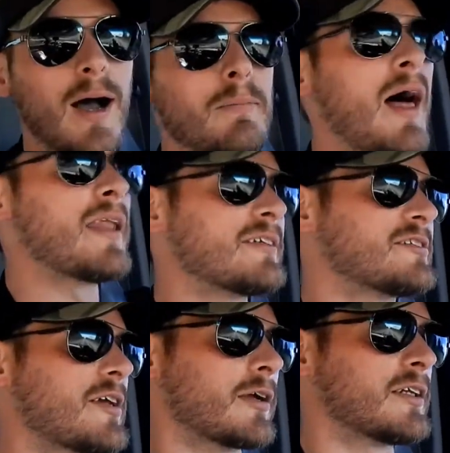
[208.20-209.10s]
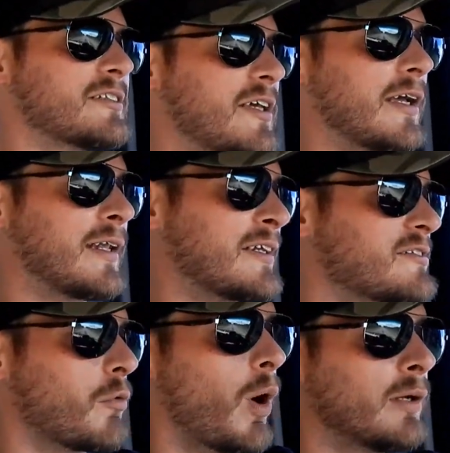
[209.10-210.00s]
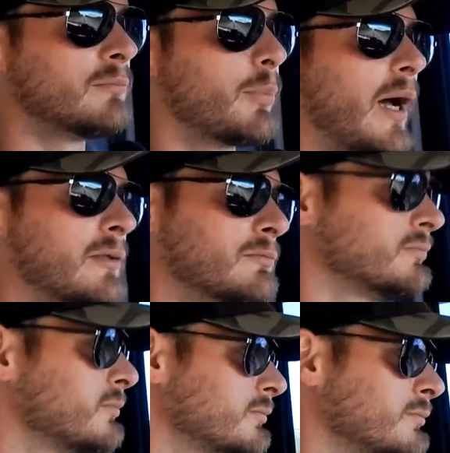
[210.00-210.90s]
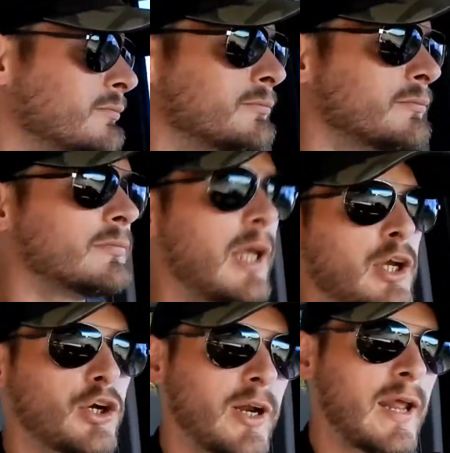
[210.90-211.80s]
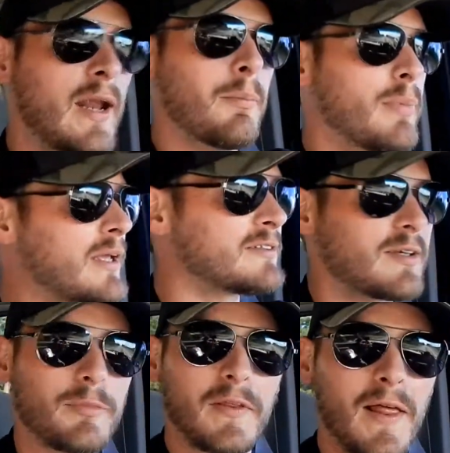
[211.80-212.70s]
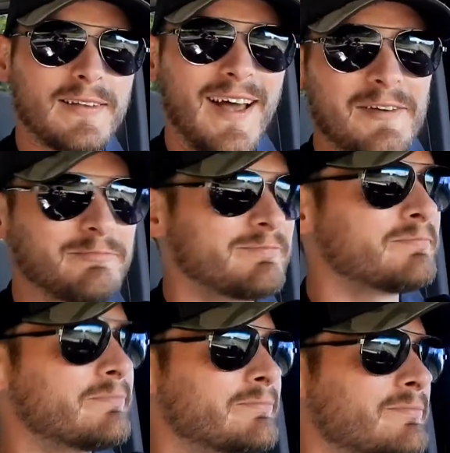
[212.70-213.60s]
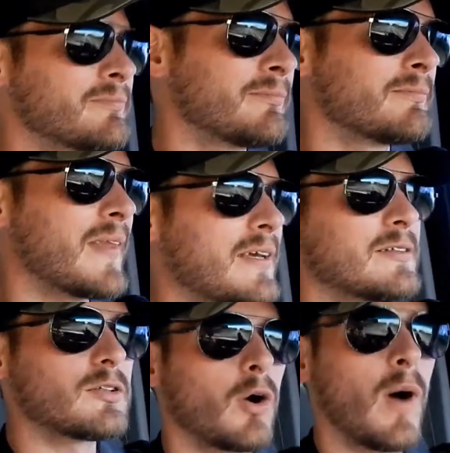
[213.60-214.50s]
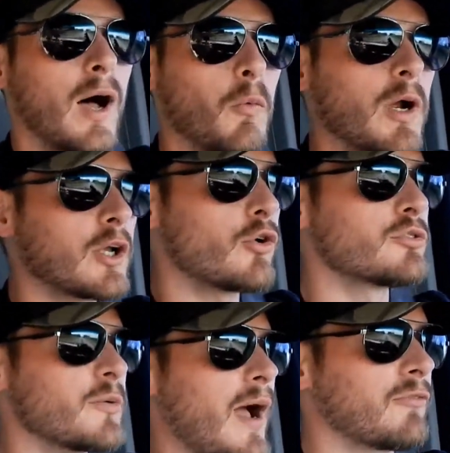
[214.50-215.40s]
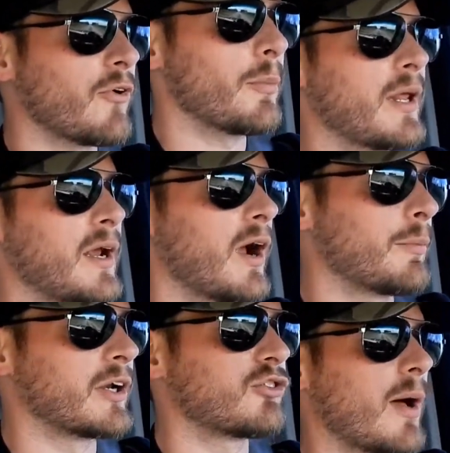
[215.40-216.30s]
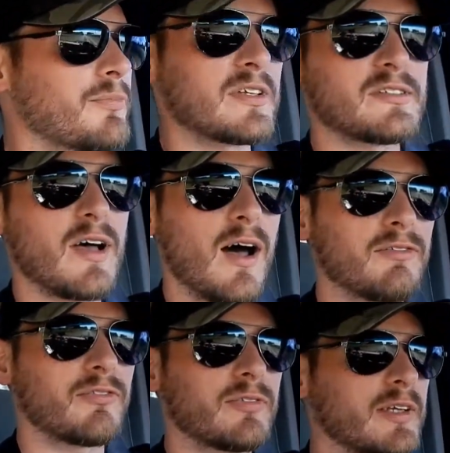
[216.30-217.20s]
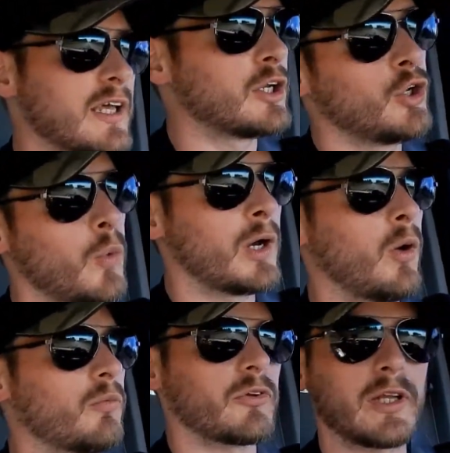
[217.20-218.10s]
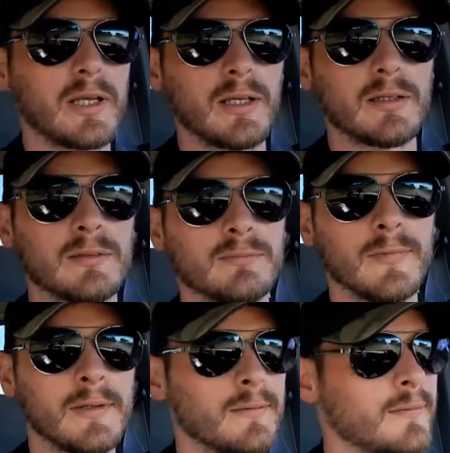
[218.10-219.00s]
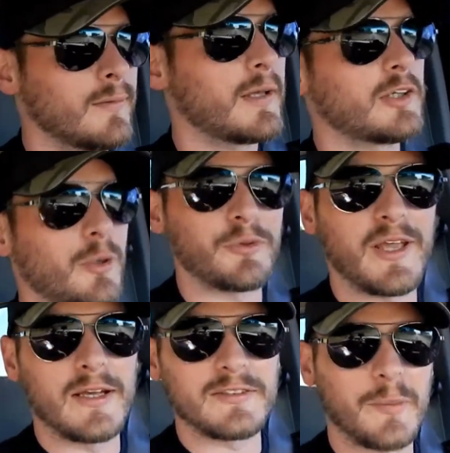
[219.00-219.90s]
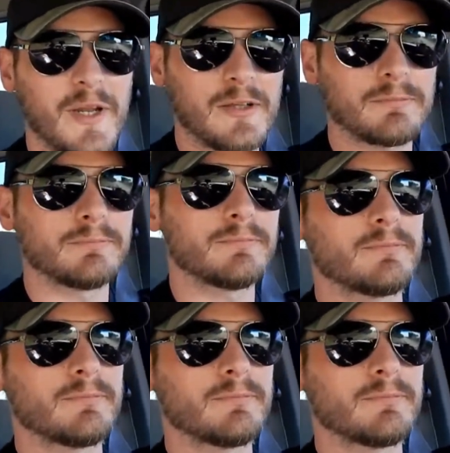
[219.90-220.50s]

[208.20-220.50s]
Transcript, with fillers: I'm not necessarily saying that's the one, but it could end up being something like that. So uh, we're gonna cruise around for a bit here. I'm gonna drop this off, get a new one hopefully, and catch up with you guys in a minute.